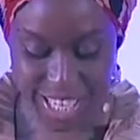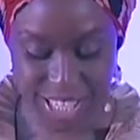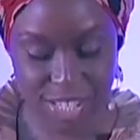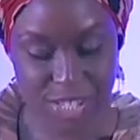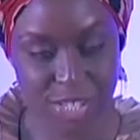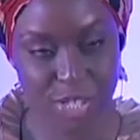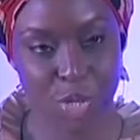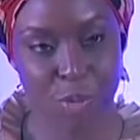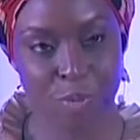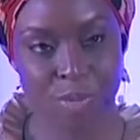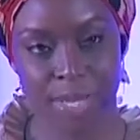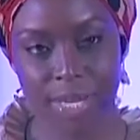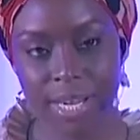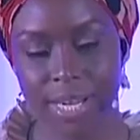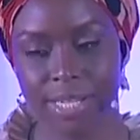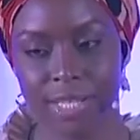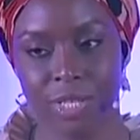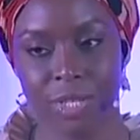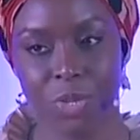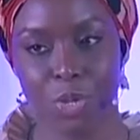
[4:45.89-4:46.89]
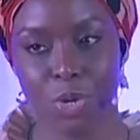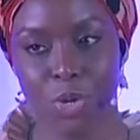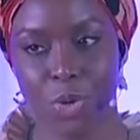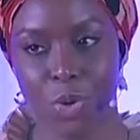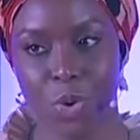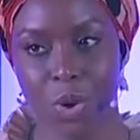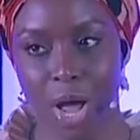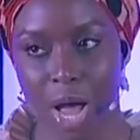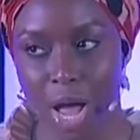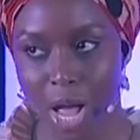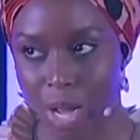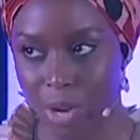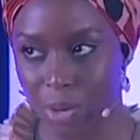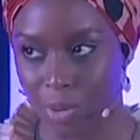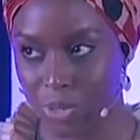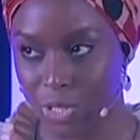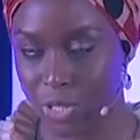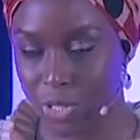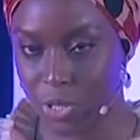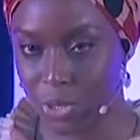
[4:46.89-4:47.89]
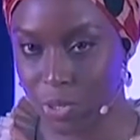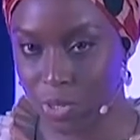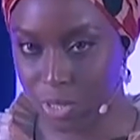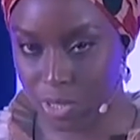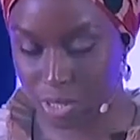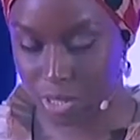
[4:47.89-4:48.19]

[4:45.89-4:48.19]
assumed that I did not know how to use a